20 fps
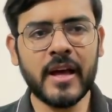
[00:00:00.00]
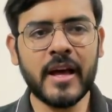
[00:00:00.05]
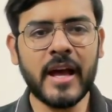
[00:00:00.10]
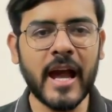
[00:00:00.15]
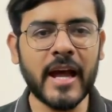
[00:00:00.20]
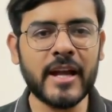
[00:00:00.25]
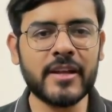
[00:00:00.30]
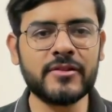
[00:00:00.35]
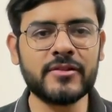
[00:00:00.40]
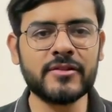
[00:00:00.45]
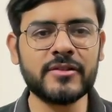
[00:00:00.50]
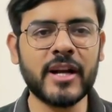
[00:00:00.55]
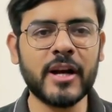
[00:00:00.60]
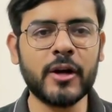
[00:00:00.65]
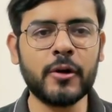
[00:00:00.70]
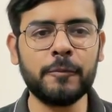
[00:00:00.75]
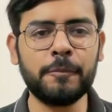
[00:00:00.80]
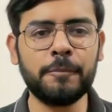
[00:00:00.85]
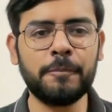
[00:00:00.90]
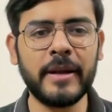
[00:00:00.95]
and just try
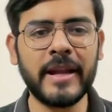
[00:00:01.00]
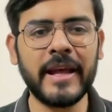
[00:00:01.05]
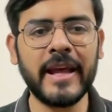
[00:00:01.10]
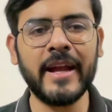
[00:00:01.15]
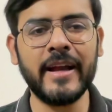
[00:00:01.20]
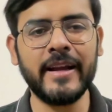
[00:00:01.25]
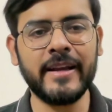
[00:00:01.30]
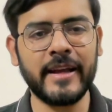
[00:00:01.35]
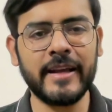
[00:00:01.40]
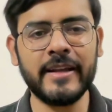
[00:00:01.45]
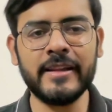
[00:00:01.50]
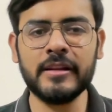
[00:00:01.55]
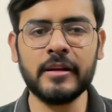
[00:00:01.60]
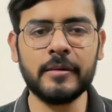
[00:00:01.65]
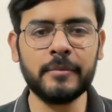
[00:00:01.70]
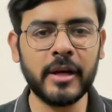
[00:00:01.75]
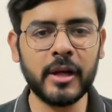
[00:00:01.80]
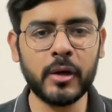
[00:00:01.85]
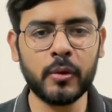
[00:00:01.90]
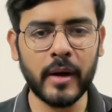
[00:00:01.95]
to play it in the
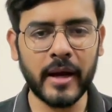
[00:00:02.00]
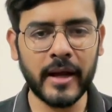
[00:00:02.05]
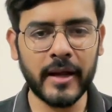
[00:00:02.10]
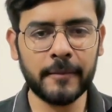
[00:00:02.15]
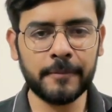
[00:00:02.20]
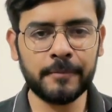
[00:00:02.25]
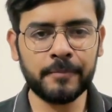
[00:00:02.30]
meanwhile.